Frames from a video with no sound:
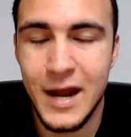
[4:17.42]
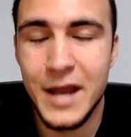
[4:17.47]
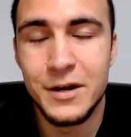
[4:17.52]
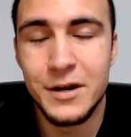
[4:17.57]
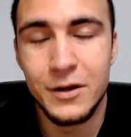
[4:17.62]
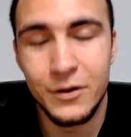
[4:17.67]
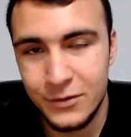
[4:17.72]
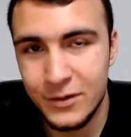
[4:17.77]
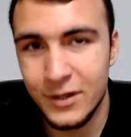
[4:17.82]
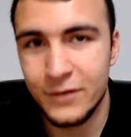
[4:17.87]
I
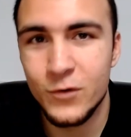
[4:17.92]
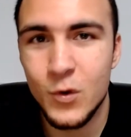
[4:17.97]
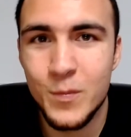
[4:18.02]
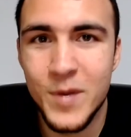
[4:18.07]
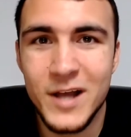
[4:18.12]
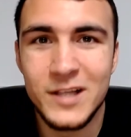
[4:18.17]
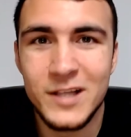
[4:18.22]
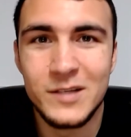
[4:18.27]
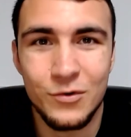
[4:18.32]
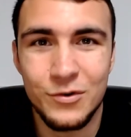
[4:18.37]
know you love your
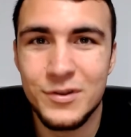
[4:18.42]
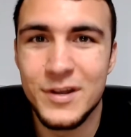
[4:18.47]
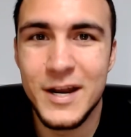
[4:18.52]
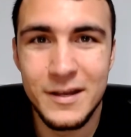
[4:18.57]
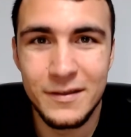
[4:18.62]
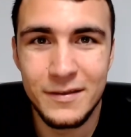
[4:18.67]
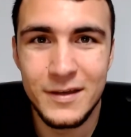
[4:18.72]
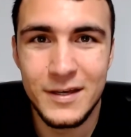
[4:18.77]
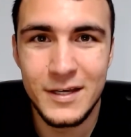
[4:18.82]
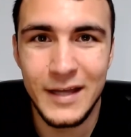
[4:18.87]
pets more than
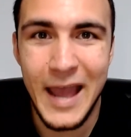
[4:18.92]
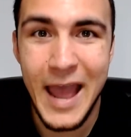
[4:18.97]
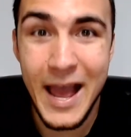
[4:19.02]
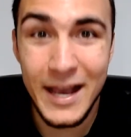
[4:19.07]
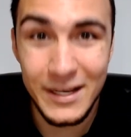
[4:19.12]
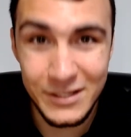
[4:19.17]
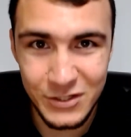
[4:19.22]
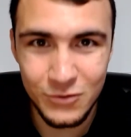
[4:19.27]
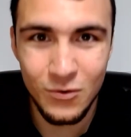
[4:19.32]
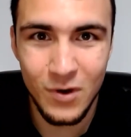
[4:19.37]
anything,
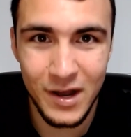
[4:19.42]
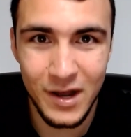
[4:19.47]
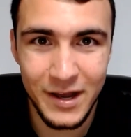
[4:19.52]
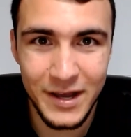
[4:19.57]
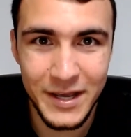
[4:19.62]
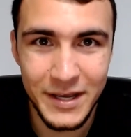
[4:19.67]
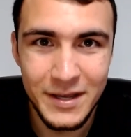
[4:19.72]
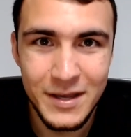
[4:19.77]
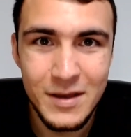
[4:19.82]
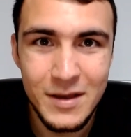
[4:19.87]
as do
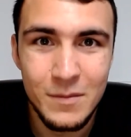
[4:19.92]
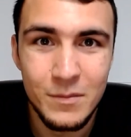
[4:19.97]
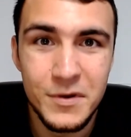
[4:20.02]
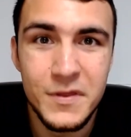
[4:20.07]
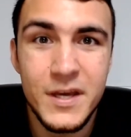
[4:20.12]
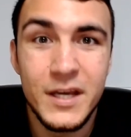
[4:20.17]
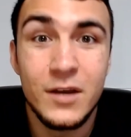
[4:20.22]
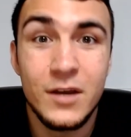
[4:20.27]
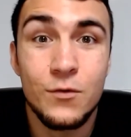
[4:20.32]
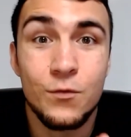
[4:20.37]
I, but
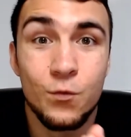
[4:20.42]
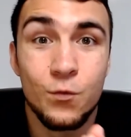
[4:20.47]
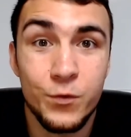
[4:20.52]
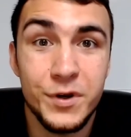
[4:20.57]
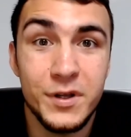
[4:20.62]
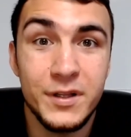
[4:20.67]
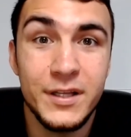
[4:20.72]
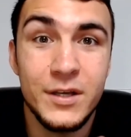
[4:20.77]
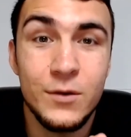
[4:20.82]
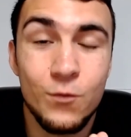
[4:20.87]
they can
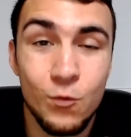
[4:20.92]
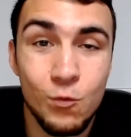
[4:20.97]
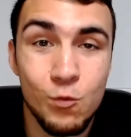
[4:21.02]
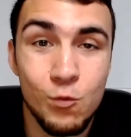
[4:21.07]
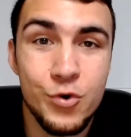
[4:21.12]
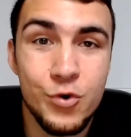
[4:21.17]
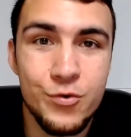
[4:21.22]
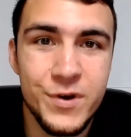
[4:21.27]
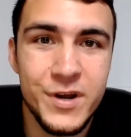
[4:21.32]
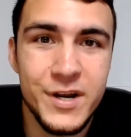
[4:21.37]
really
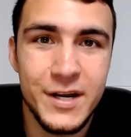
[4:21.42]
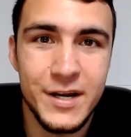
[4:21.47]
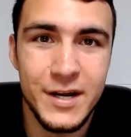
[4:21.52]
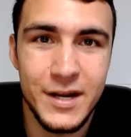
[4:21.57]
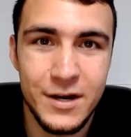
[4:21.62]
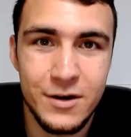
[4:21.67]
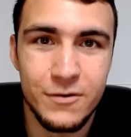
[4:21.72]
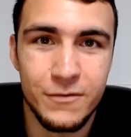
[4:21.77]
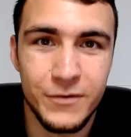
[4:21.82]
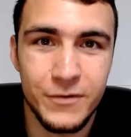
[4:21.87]
ruin an
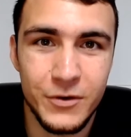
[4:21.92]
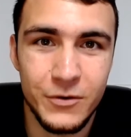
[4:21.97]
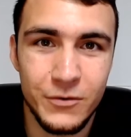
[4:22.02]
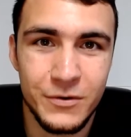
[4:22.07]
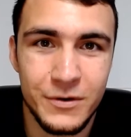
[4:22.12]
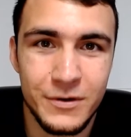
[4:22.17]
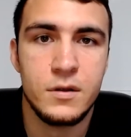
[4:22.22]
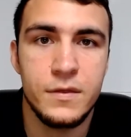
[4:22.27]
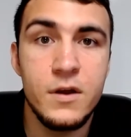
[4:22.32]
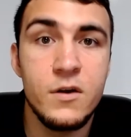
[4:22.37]
interview.
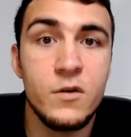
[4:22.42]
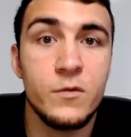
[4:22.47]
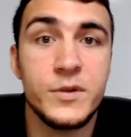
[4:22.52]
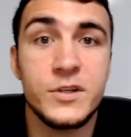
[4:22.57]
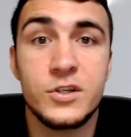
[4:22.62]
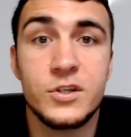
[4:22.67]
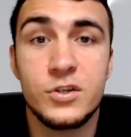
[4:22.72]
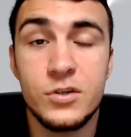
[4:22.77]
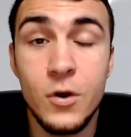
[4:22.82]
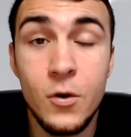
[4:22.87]
There have
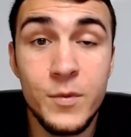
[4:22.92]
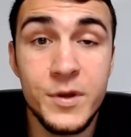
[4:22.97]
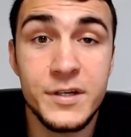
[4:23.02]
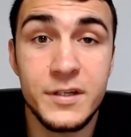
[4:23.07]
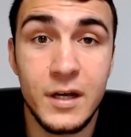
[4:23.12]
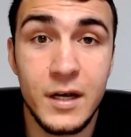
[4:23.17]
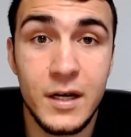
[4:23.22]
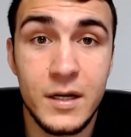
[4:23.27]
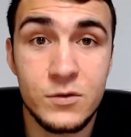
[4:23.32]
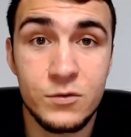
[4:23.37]
been so many
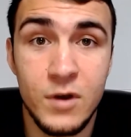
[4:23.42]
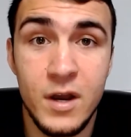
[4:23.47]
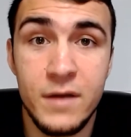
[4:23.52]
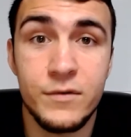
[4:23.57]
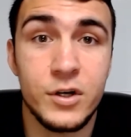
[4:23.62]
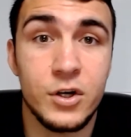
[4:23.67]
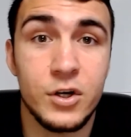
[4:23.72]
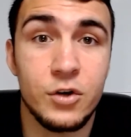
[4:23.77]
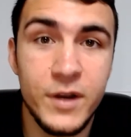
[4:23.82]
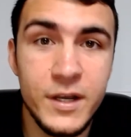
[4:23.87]
times where we're
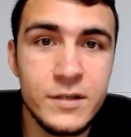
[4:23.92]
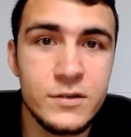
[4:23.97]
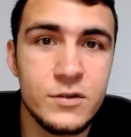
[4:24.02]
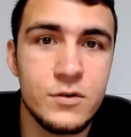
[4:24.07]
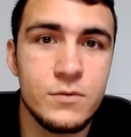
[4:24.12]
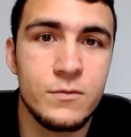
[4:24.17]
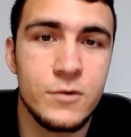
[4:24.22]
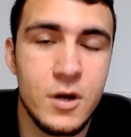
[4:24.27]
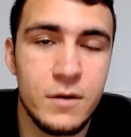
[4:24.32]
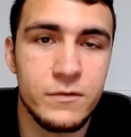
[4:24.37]
having a great
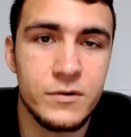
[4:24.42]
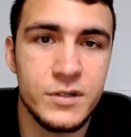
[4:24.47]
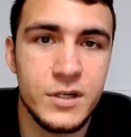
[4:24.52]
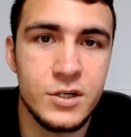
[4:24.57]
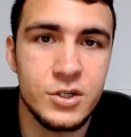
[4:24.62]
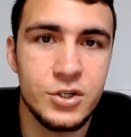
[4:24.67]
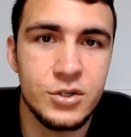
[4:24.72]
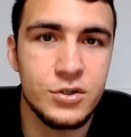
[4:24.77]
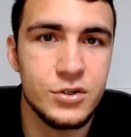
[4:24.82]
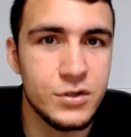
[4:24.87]
Zoom
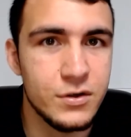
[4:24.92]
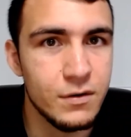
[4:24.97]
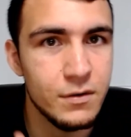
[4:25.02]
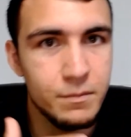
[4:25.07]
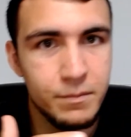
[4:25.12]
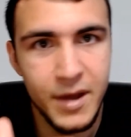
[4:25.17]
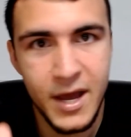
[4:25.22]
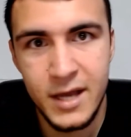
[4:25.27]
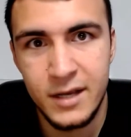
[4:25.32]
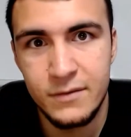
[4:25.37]
conversation, just
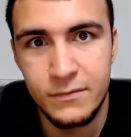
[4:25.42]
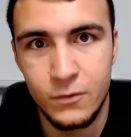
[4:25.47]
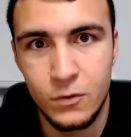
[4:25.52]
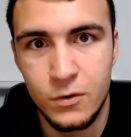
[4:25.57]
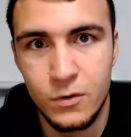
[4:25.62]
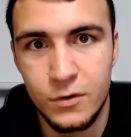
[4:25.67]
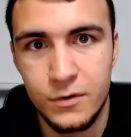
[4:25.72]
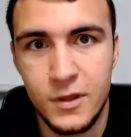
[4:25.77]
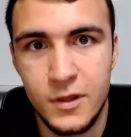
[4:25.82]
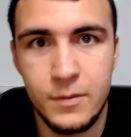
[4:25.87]
going back and
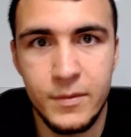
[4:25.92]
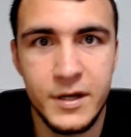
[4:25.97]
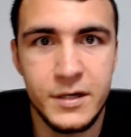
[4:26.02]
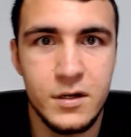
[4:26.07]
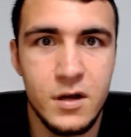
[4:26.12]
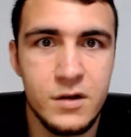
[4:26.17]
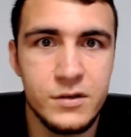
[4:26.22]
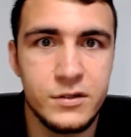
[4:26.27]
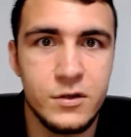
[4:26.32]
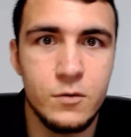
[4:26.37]
forth, and then my
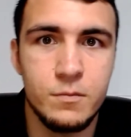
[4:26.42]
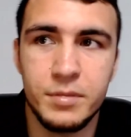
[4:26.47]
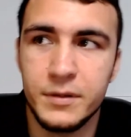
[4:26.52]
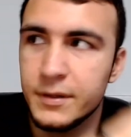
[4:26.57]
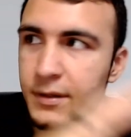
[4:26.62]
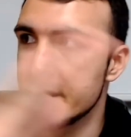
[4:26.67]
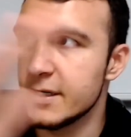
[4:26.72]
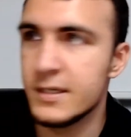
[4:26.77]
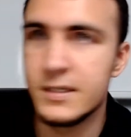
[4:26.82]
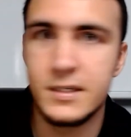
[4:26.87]
dogs go
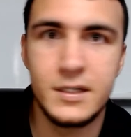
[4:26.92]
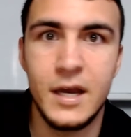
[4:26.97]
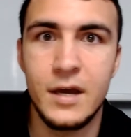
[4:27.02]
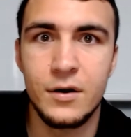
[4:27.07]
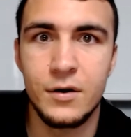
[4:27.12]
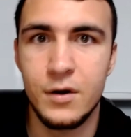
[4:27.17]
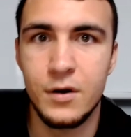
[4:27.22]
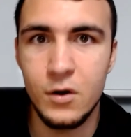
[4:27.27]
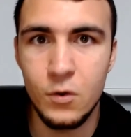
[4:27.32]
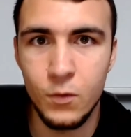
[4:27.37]
ballistic
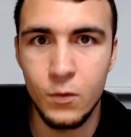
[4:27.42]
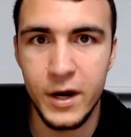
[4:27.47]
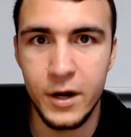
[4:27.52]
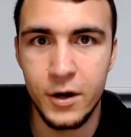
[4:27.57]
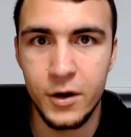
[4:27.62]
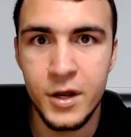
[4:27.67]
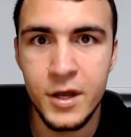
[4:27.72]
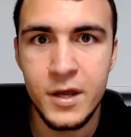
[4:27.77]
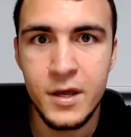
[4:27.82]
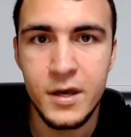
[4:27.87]
out of
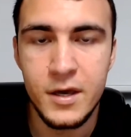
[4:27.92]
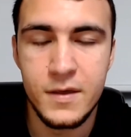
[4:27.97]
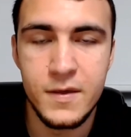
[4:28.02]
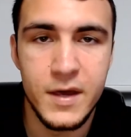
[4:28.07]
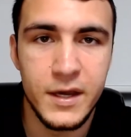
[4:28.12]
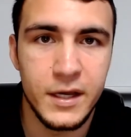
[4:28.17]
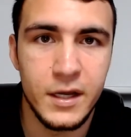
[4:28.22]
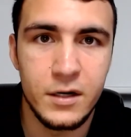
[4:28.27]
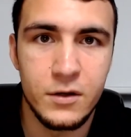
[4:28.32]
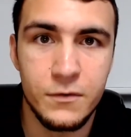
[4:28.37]
nowhere, and then
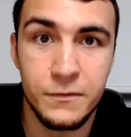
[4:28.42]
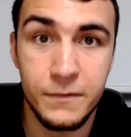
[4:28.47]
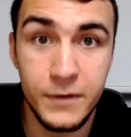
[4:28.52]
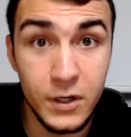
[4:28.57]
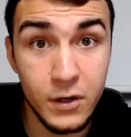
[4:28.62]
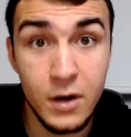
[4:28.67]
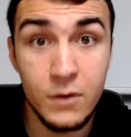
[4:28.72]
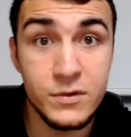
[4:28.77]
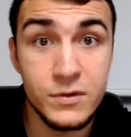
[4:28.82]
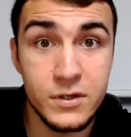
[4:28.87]
I gotta go
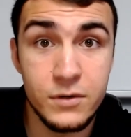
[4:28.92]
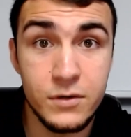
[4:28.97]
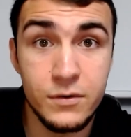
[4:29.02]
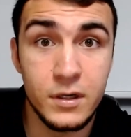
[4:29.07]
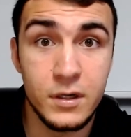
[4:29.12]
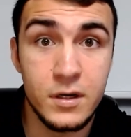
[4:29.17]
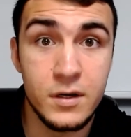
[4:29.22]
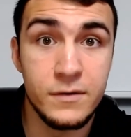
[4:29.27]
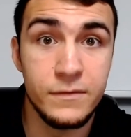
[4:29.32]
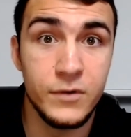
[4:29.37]
figure out what's going
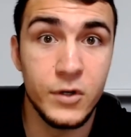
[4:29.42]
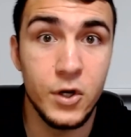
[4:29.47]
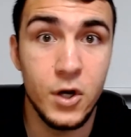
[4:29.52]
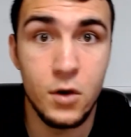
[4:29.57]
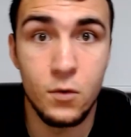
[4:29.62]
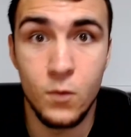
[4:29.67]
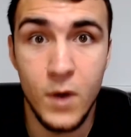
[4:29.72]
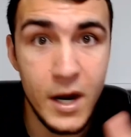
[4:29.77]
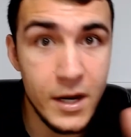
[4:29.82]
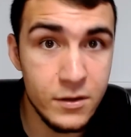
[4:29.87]
on, figure
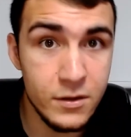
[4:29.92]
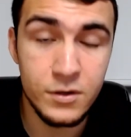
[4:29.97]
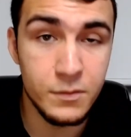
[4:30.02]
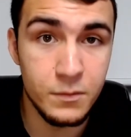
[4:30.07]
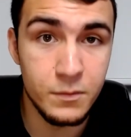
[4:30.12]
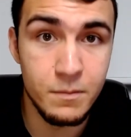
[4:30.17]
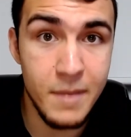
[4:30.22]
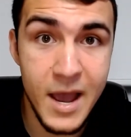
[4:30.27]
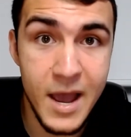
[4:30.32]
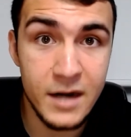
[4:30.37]
out why they're
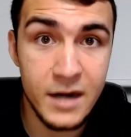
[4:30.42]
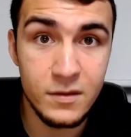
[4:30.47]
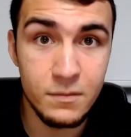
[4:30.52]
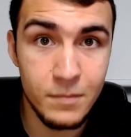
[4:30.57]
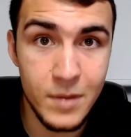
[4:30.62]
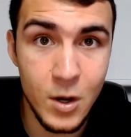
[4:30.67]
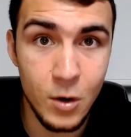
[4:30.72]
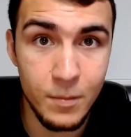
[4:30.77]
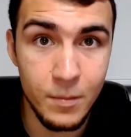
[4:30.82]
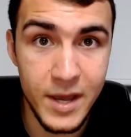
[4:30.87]
mad at the
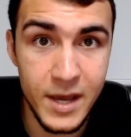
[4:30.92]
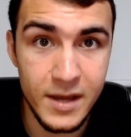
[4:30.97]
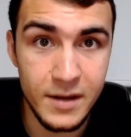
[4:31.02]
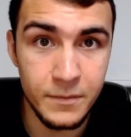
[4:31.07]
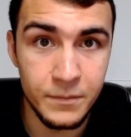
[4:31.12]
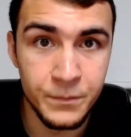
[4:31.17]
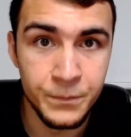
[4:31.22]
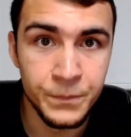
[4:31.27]
mailman.